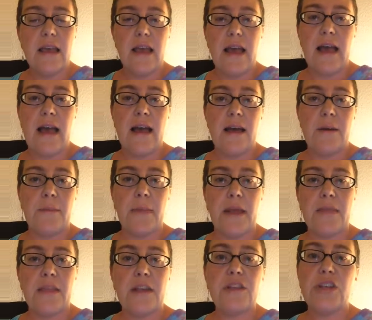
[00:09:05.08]

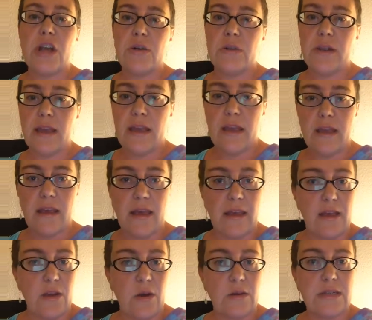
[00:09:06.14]
and then generally
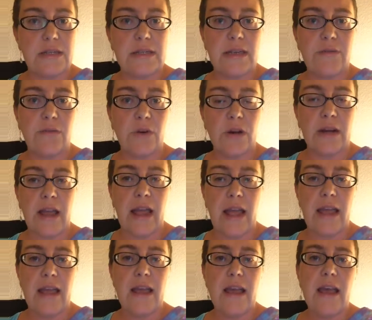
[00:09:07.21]
it goes to sleep for a
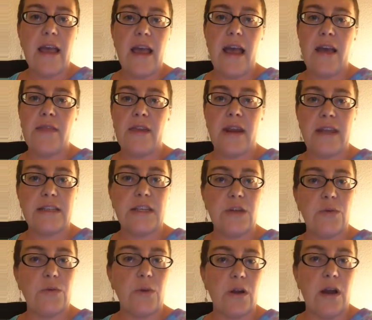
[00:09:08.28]
day, and the next day you
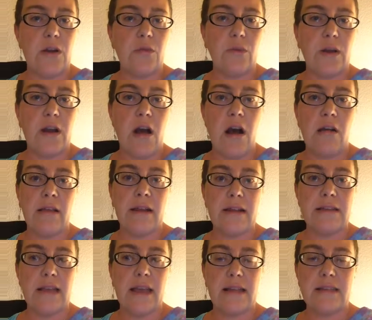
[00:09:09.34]
would work on a recall
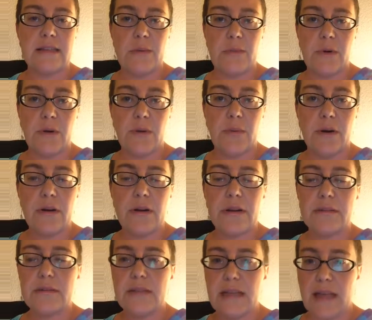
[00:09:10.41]
and summary work
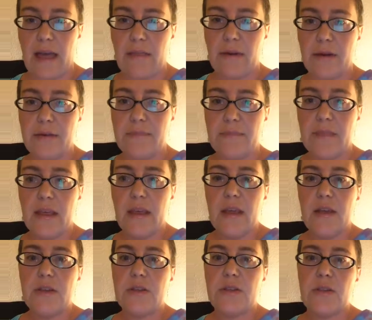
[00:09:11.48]
together.
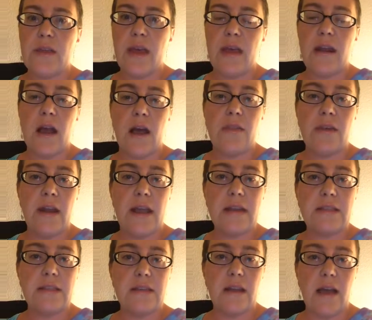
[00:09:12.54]
So then on the
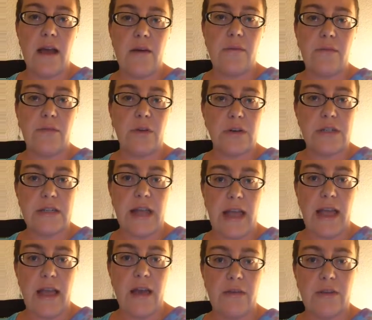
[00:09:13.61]
next first
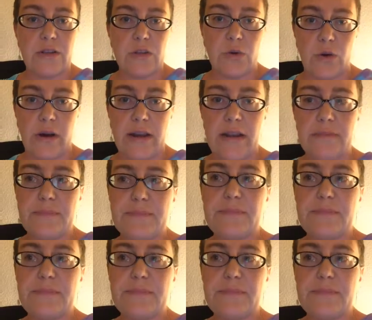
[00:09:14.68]
day of the story,